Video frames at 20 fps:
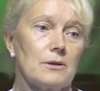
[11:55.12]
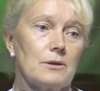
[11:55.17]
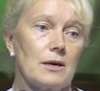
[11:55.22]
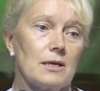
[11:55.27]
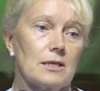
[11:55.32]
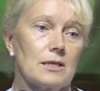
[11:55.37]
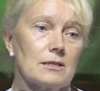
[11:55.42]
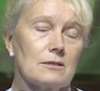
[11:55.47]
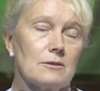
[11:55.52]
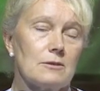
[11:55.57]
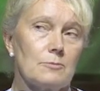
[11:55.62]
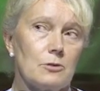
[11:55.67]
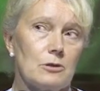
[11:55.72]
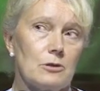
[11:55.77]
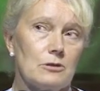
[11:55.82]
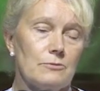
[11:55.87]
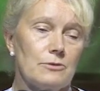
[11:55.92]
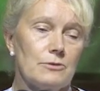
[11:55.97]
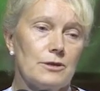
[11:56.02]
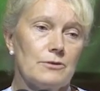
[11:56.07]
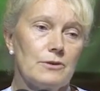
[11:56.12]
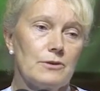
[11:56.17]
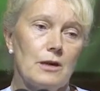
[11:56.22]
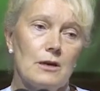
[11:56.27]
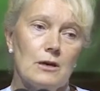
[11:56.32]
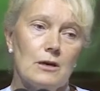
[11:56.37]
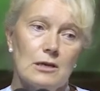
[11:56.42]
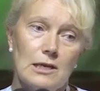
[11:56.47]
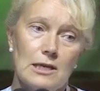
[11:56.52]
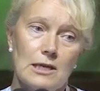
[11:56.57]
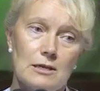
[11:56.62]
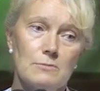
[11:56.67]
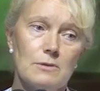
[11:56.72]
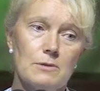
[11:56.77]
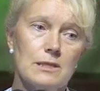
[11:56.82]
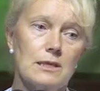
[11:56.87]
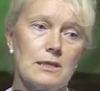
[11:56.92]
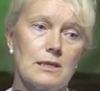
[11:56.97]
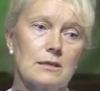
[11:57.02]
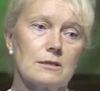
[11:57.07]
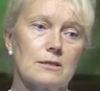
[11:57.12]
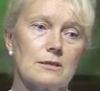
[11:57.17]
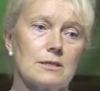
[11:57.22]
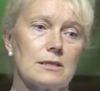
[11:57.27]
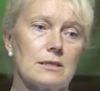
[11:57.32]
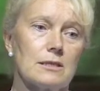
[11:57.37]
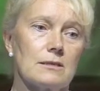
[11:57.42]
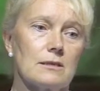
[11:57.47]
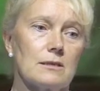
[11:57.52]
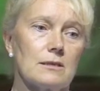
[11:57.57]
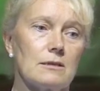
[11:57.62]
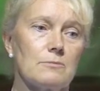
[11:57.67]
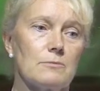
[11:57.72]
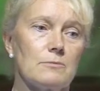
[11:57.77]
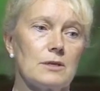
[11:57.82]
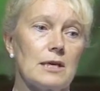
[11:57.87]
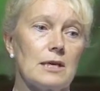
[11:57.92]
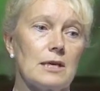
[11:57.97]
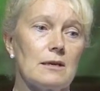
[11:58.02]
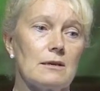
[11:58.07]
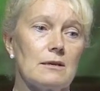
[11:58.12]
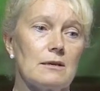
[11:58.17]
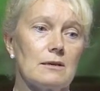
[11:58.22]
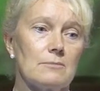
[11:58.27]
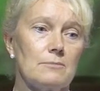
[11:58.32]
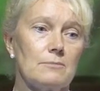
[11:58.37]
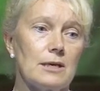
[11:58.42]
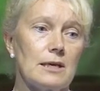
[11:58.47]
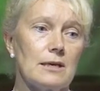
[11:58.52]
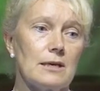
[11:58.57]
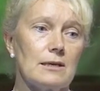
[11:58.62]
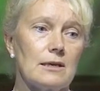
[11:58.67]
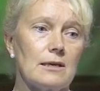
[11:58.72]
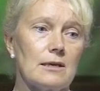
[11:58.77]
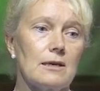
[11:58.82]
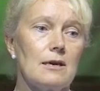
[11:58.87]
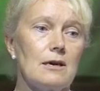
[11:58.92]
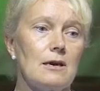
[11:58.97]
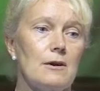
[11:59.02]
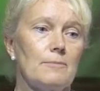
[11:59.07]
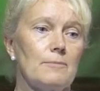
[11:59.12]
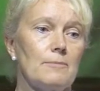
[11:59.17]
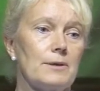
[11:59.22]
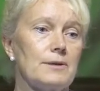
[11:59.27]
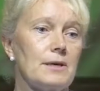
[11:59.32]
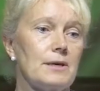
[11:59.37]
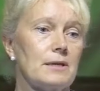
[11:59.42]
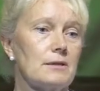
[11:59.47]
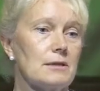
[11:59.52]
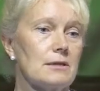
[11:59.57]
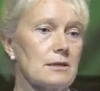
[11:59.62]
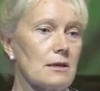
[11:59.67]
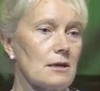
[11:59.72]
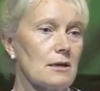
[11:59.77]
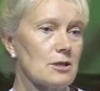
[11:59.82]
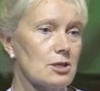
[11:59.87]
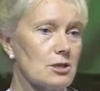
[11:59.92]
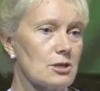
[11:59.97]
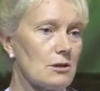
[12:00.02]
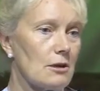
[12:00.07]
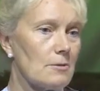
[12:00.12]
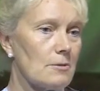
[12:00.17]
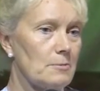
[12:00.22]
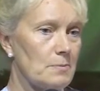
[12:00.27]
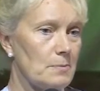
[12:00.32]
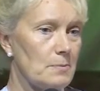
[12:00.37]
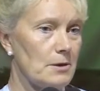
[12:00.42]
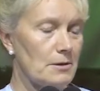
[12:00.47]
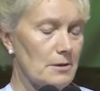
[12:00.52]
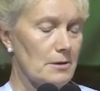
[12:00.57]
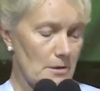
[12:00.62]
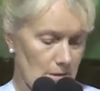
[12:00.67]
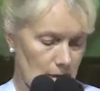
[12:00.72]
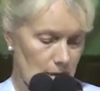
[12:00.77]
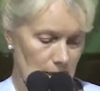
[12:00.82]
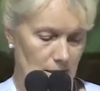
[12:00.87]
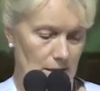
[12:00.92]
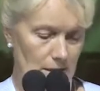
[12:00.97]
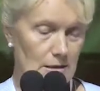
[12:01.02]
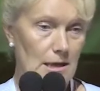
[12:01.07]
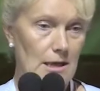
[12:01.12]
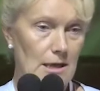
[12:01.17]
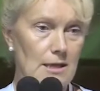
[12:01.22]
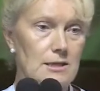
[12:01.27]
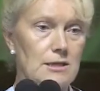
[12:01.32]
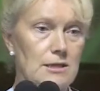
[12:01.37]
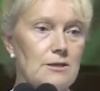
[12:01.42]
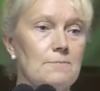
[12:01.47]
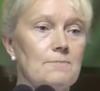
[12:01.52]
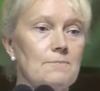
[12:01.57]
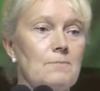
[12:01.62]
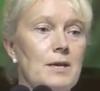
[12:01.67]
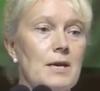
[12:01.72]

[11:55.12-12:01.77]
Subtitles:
as the polymer a little bit hinders it in the beginning, but that is catched up in the later.